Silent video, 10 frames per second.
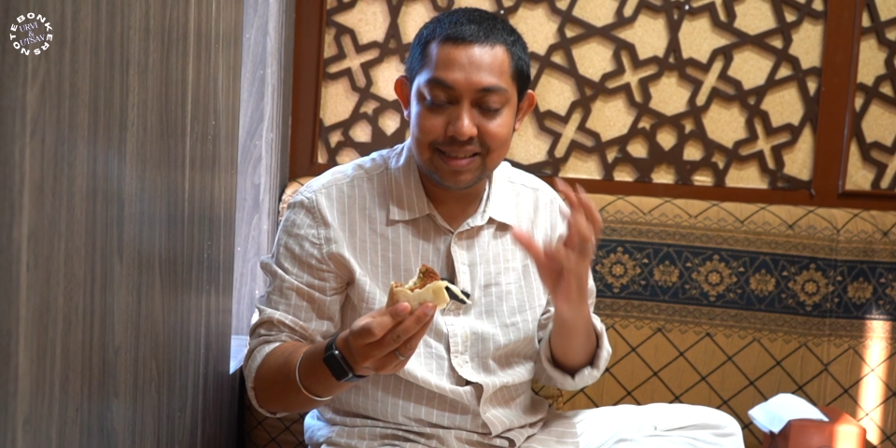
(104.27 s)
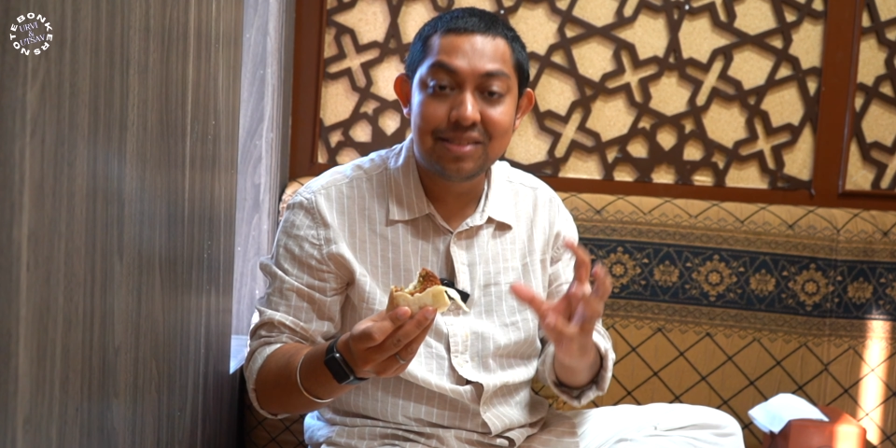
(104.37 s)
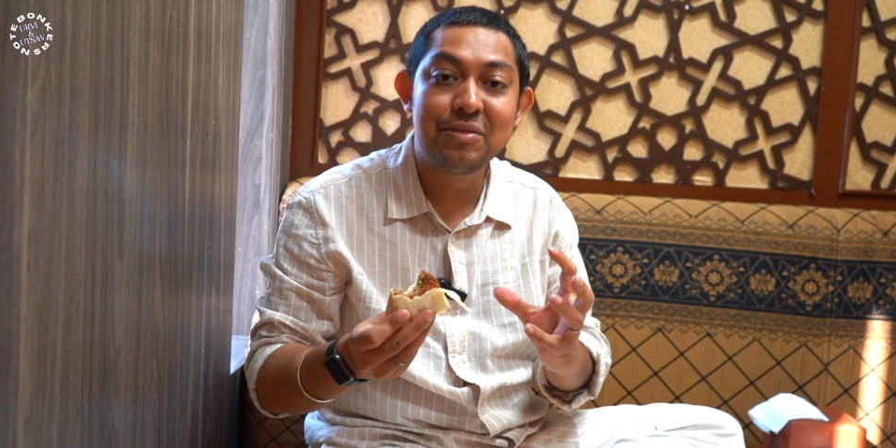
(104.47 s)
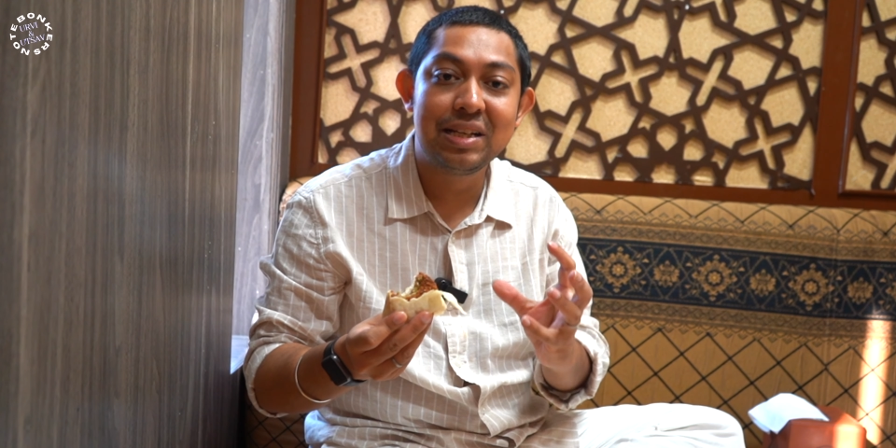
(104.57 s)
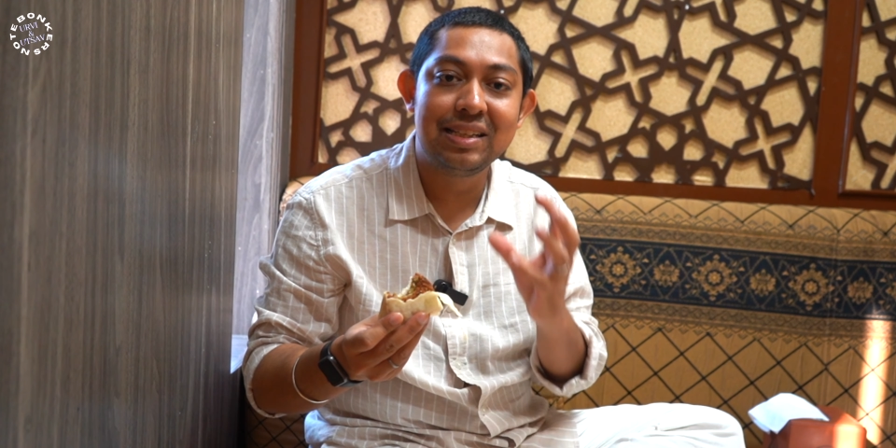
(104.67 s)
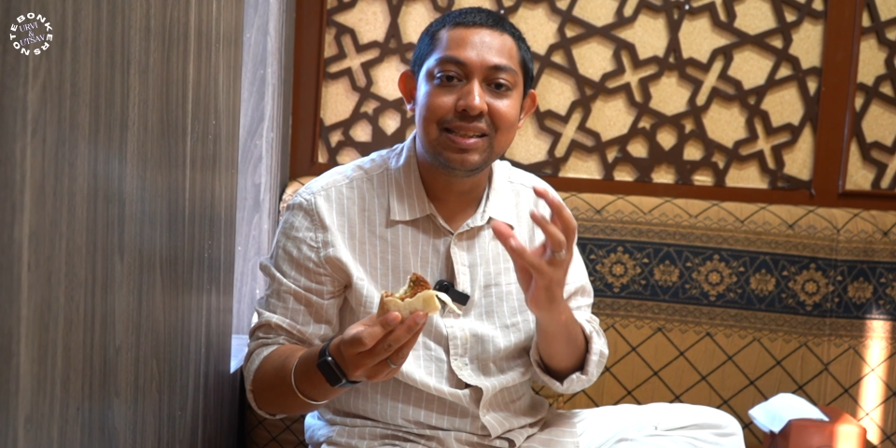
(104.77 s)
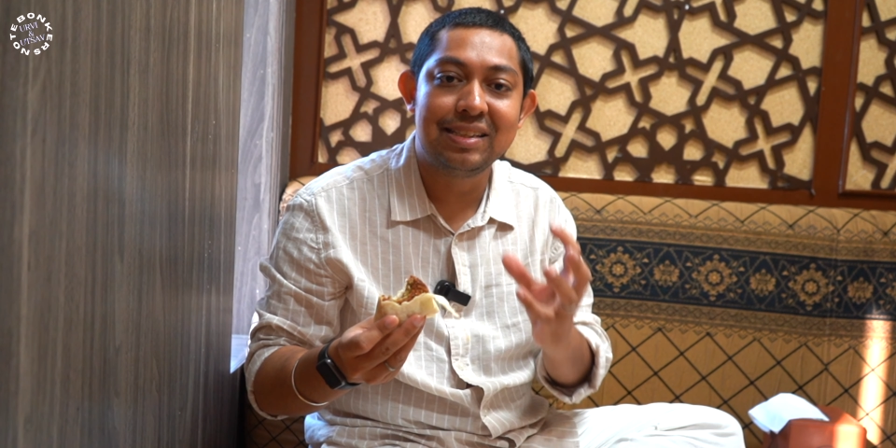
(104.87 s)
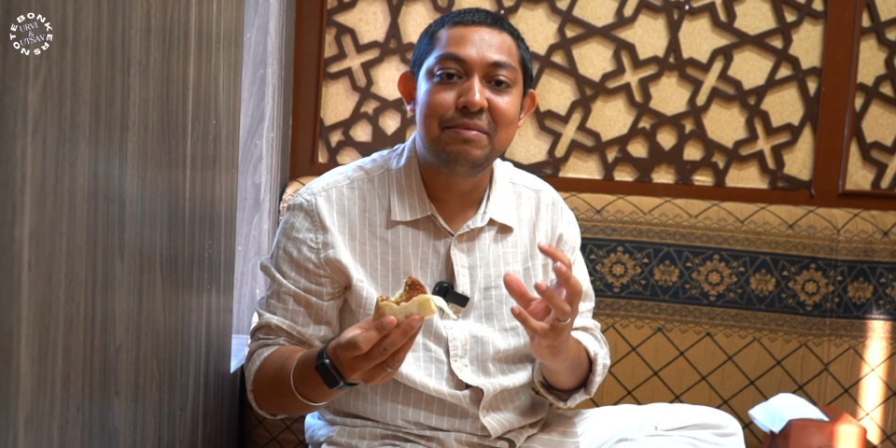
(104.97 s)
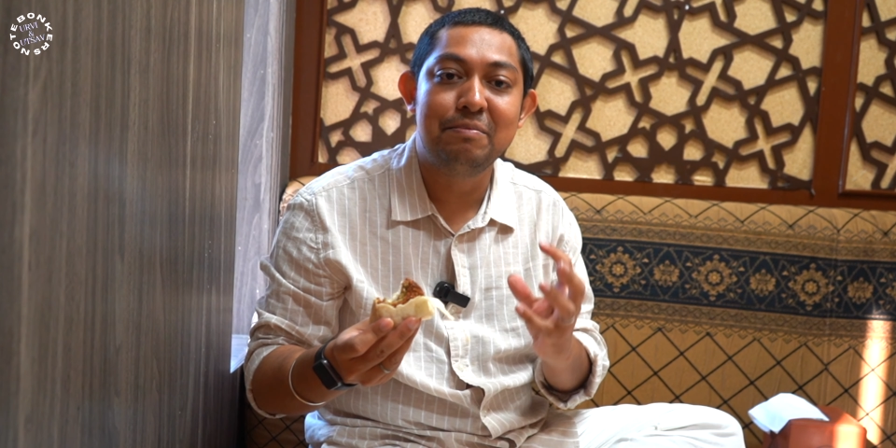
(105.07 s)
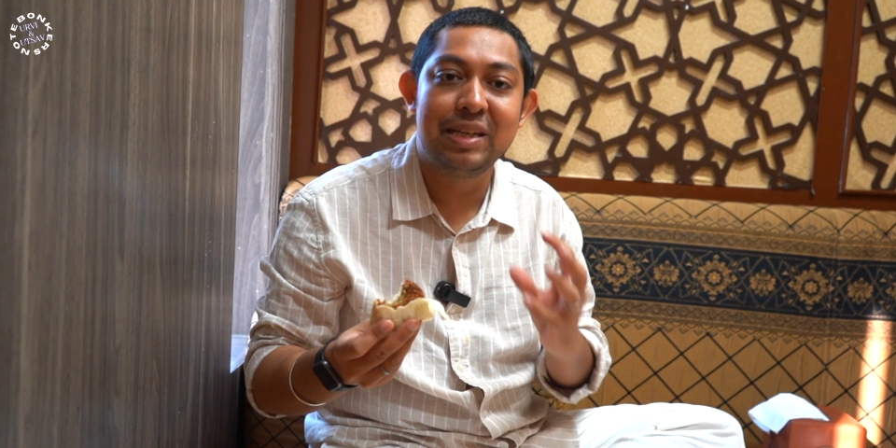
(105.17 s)
Together
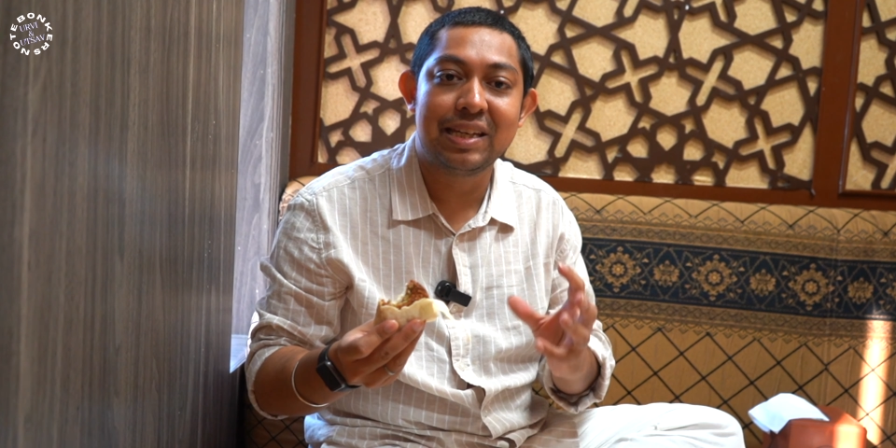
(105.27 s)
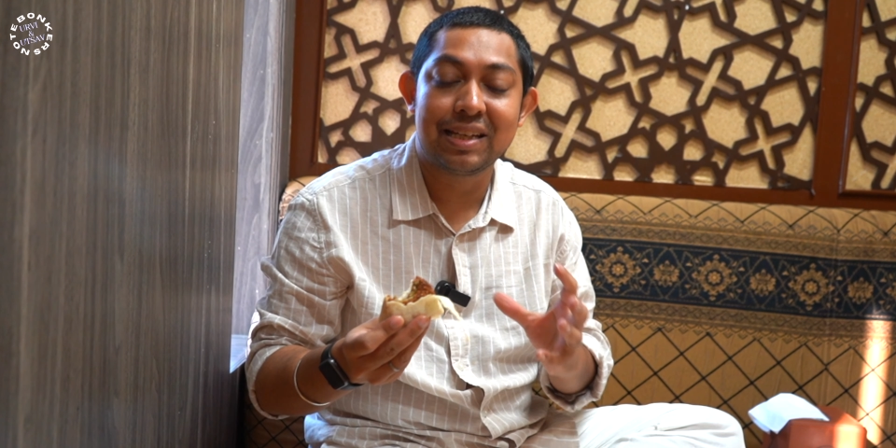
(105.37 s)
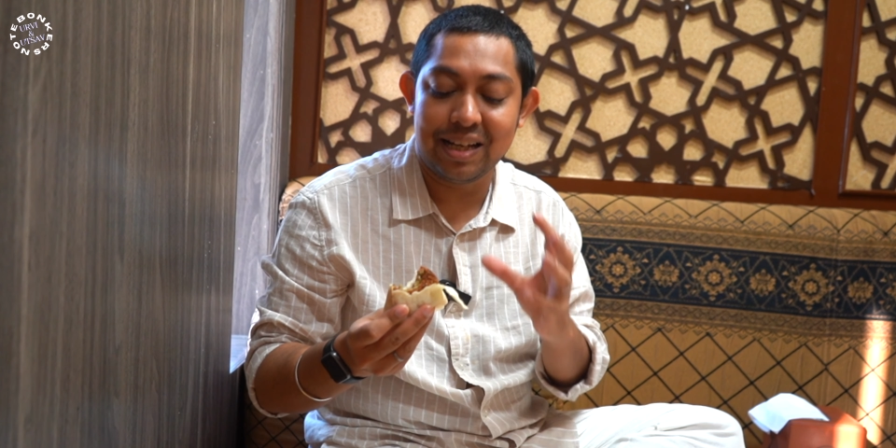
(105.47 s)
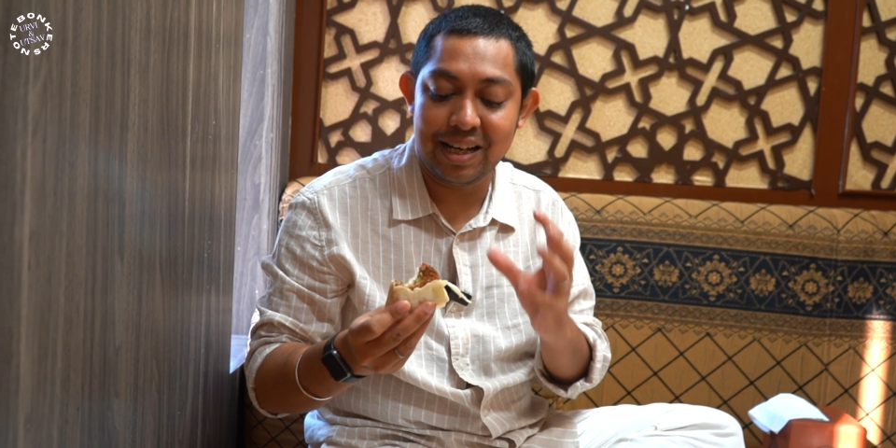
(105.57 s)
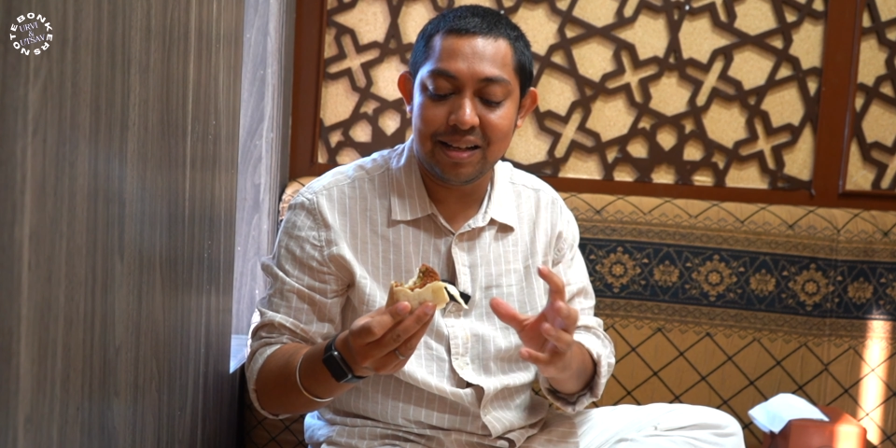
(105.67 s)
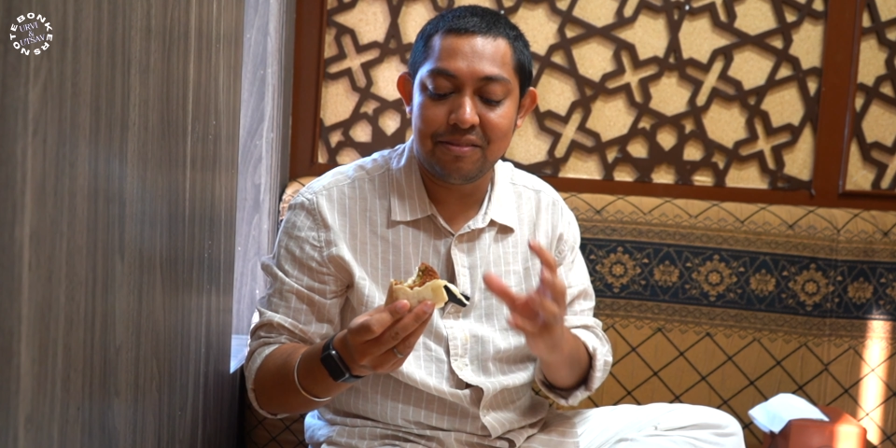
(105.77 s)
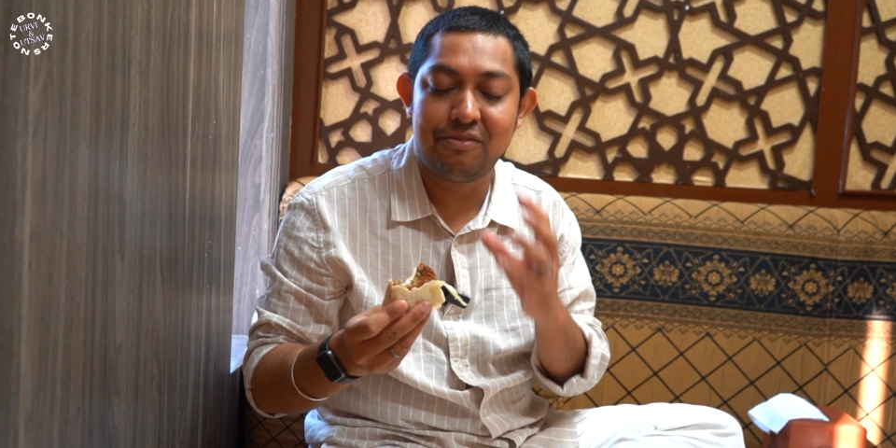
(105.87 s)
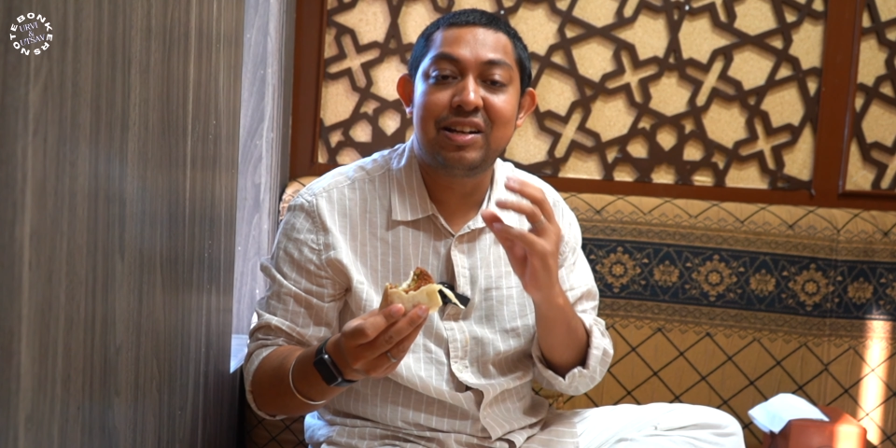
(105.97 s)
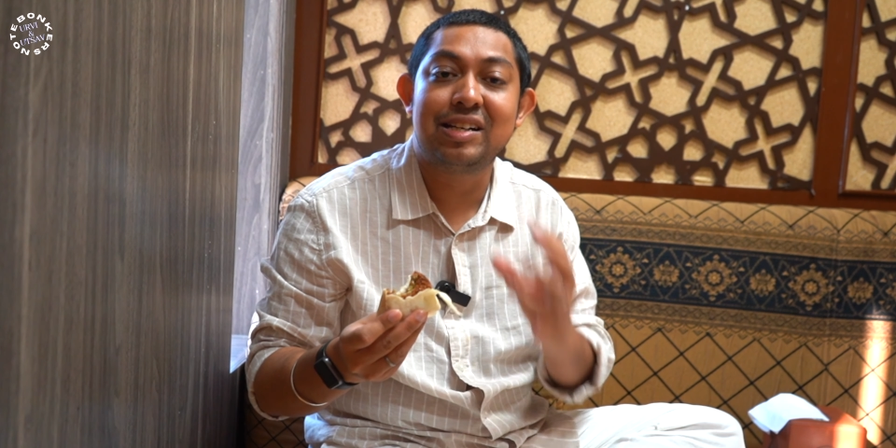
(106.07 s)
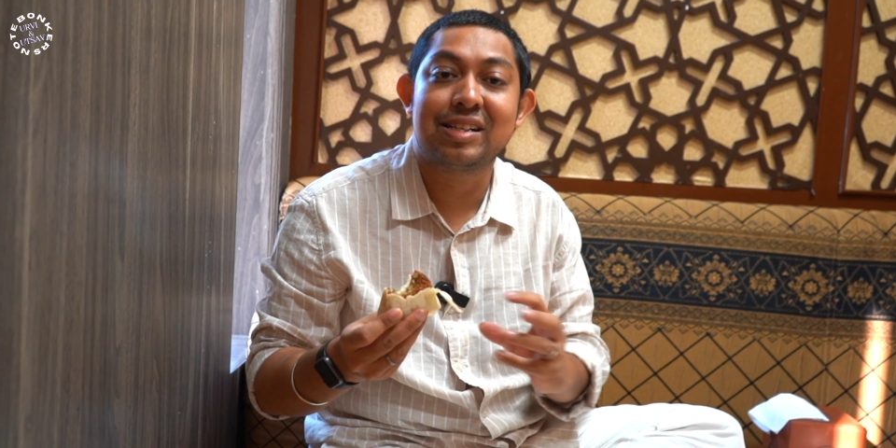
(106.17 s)
they make a
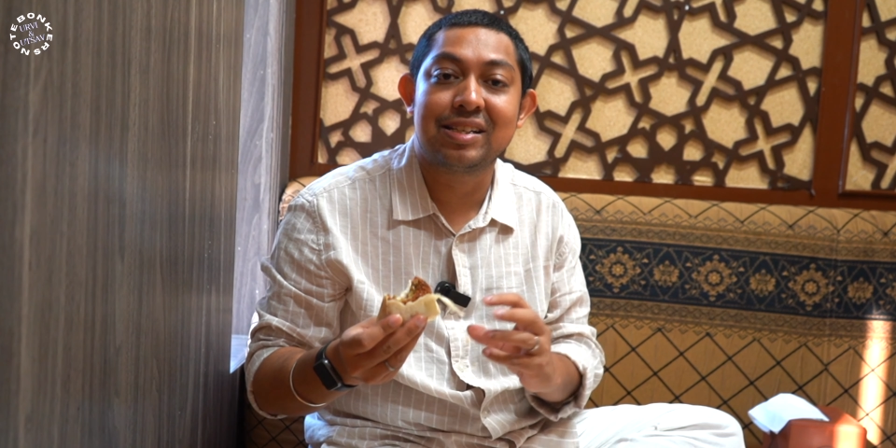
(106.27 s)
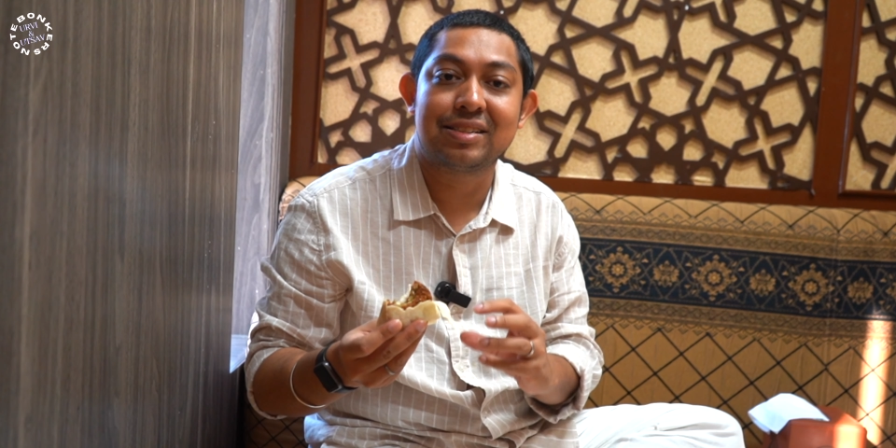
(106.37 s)
fantastic